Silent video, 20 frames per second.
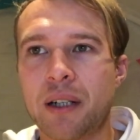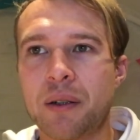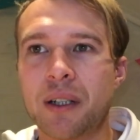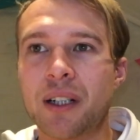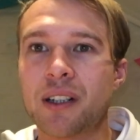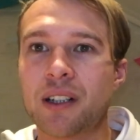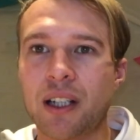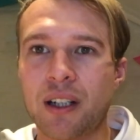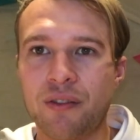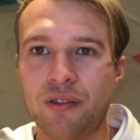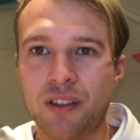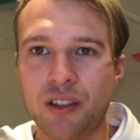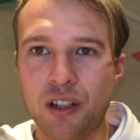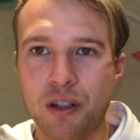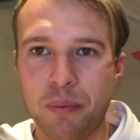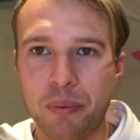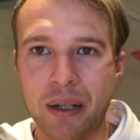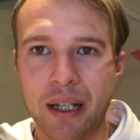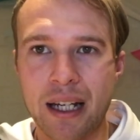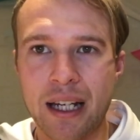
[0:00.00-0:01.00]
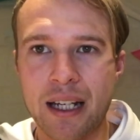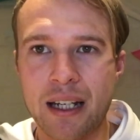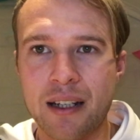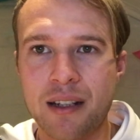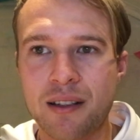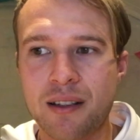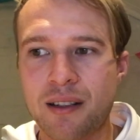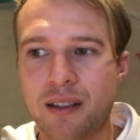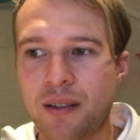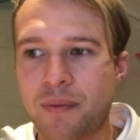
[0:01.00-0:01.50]
they were looking for new
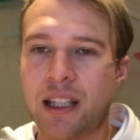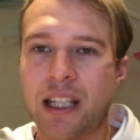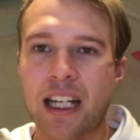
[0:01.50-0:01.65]
players.